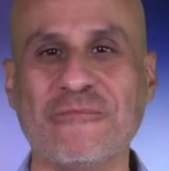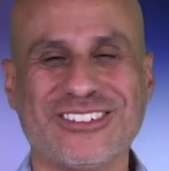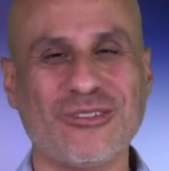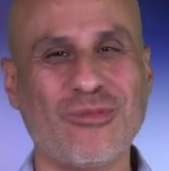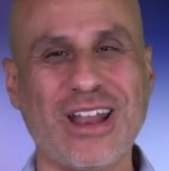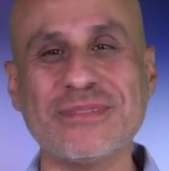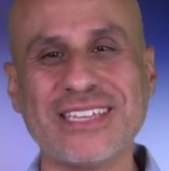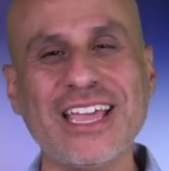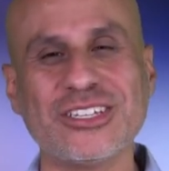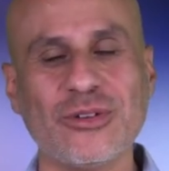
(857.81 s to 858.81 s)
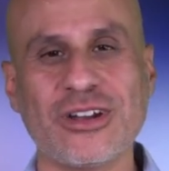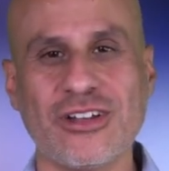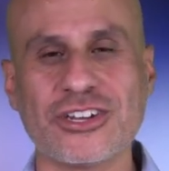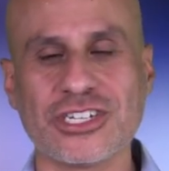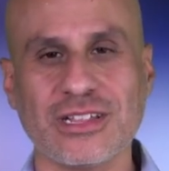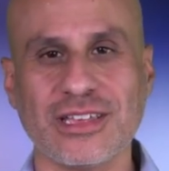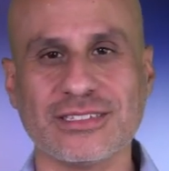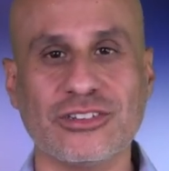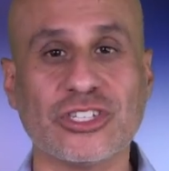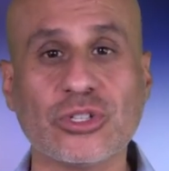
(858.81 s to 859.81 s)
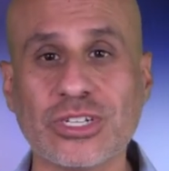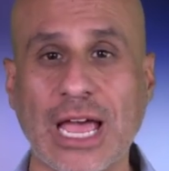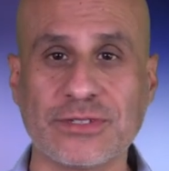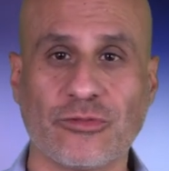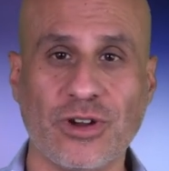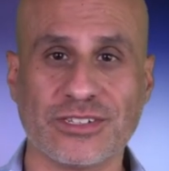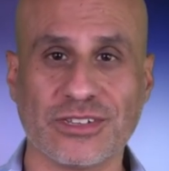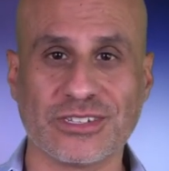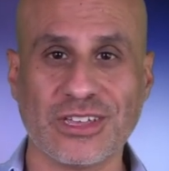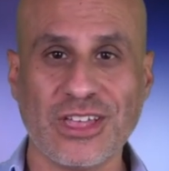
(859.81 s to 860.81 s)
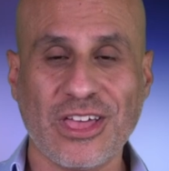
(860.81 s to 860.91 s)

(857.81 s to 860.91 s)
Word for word: So what I'm saying to you in a nutshell is there's two types of reasons